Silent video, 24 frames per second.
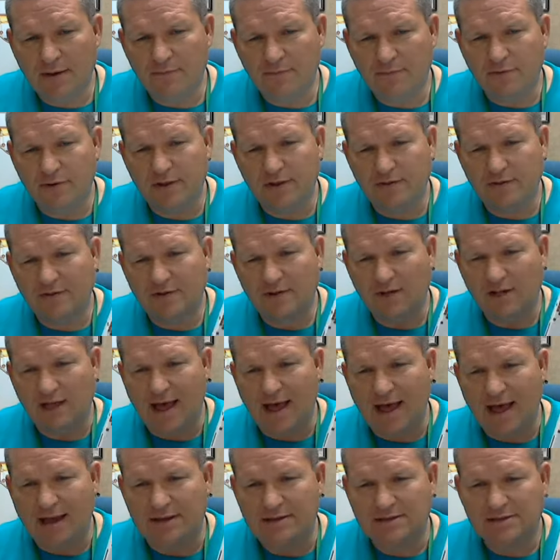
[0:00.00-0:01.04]
for this
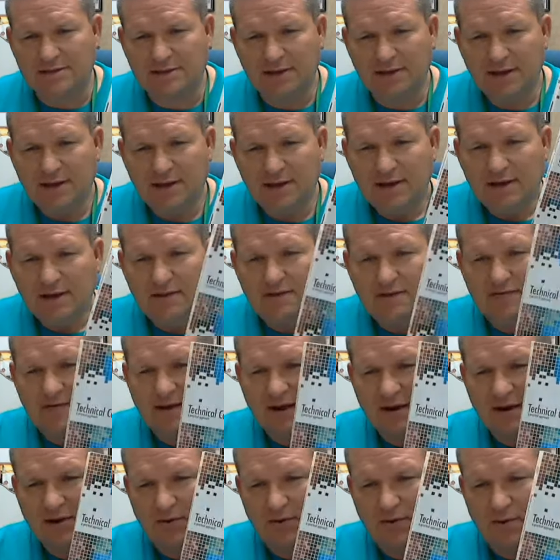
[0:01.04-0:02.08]
class, this
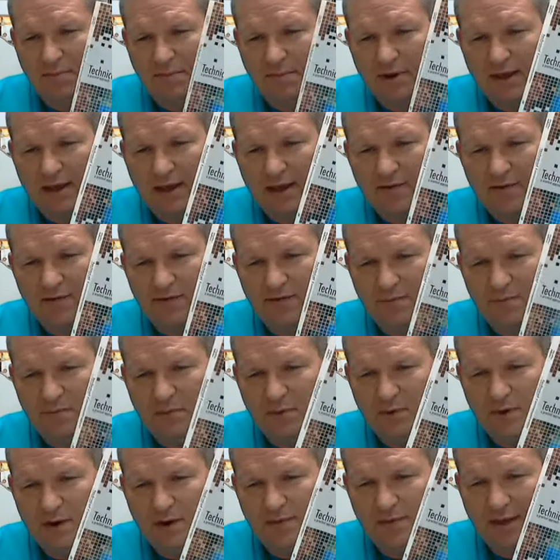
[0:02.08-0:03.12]
technical communication
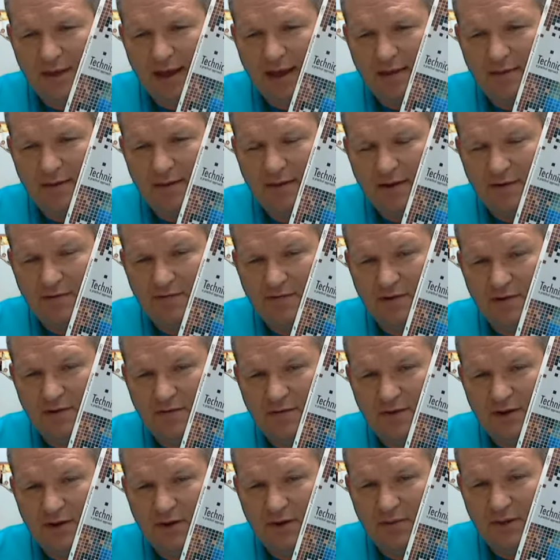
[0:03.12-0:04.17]
book, the 8th edition, is
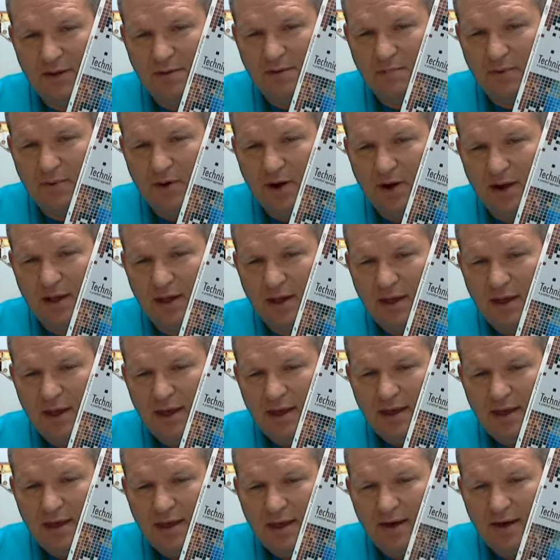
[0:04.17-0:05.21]
the only book
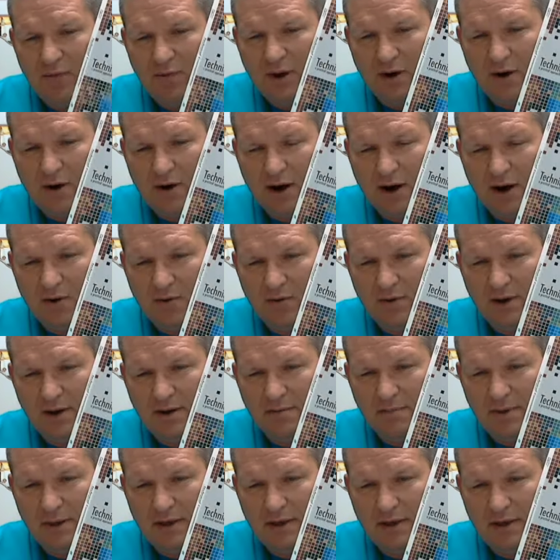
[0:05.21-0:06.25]
that we are going to
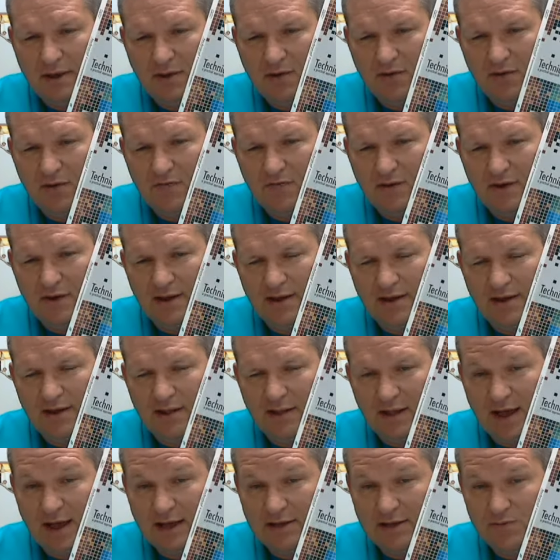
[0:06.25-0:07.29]
be using in the
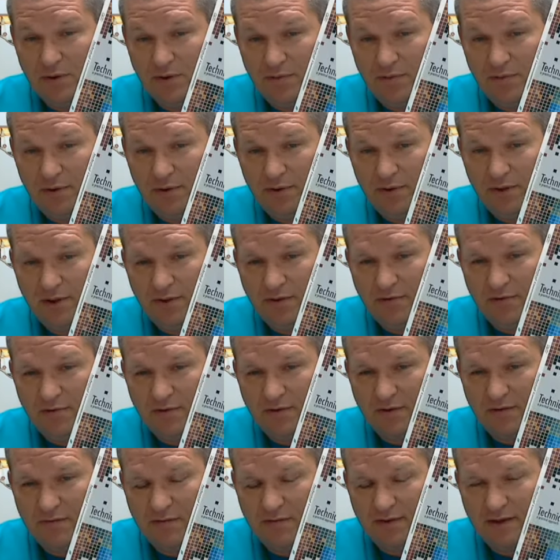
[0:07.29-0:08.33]
class. We will use it
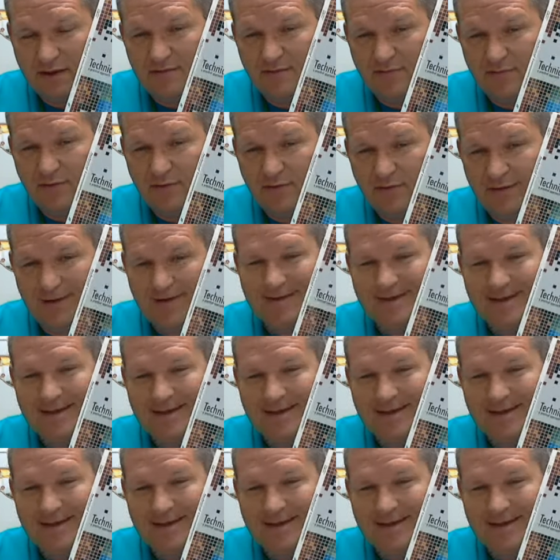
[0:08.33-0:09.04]
extensively.